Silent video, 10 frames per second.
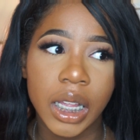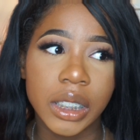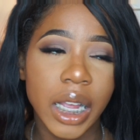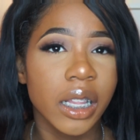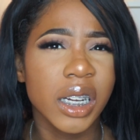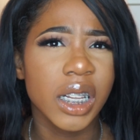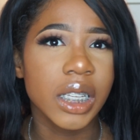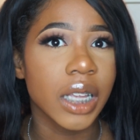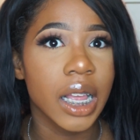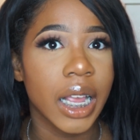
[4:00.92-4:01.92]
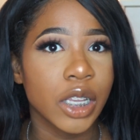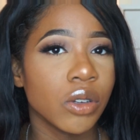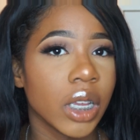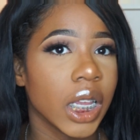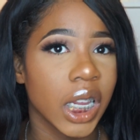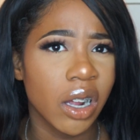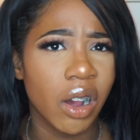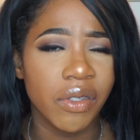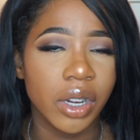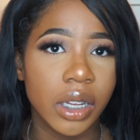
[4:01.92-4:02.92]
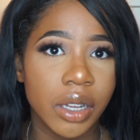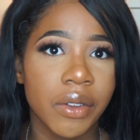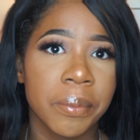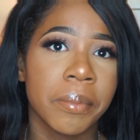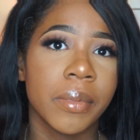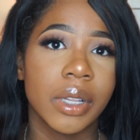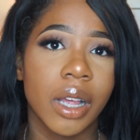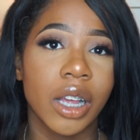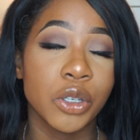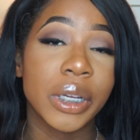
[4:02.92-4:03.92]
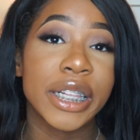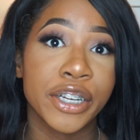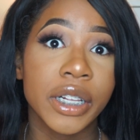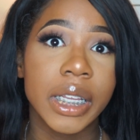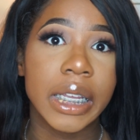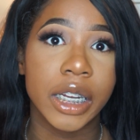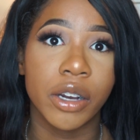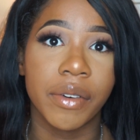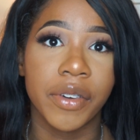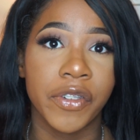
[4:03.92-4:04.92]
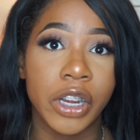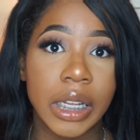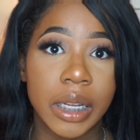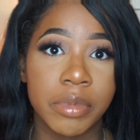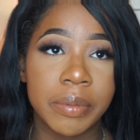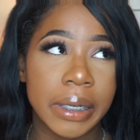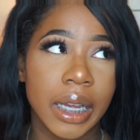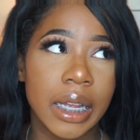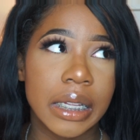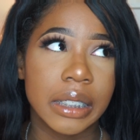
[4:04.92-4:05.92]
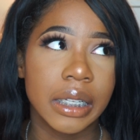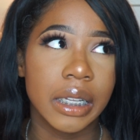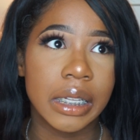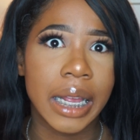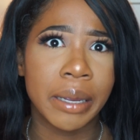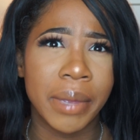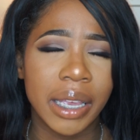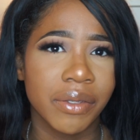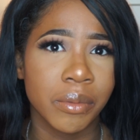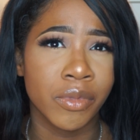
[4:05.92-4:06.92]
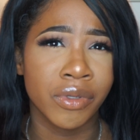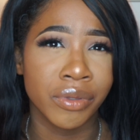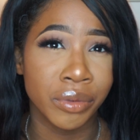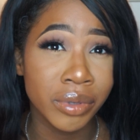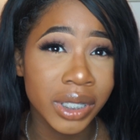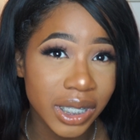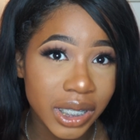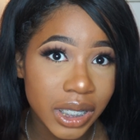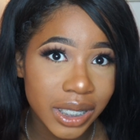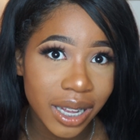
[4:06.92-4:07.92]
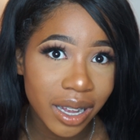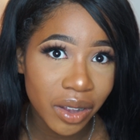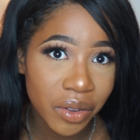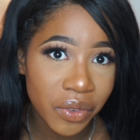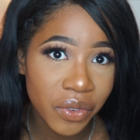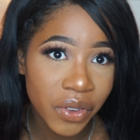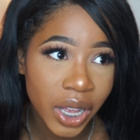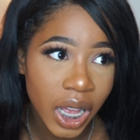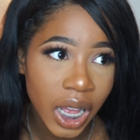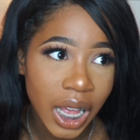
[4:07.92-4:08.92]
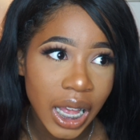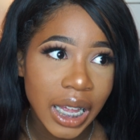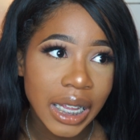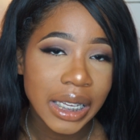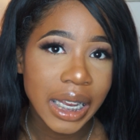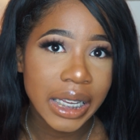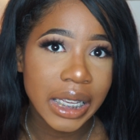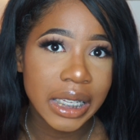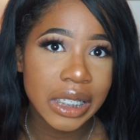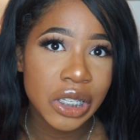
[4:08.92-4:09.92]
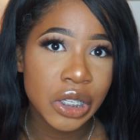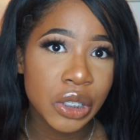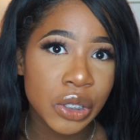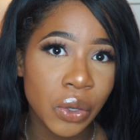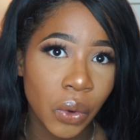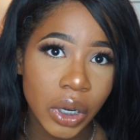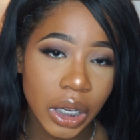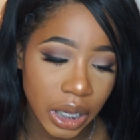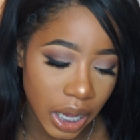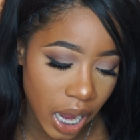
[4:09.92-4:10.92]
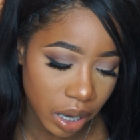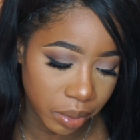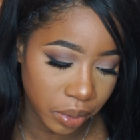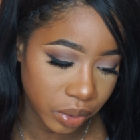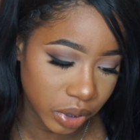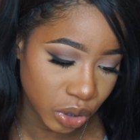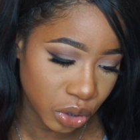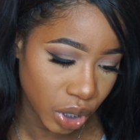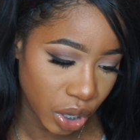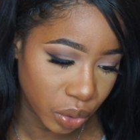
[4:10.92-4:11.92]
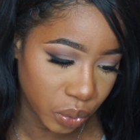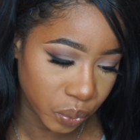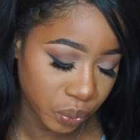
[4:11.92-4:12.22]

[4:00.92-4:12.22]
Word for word: they literally say like you can eat it off your lip. You can literally eat it off of your lips because it's like made from fruits and stuff. Like it's totally edible. So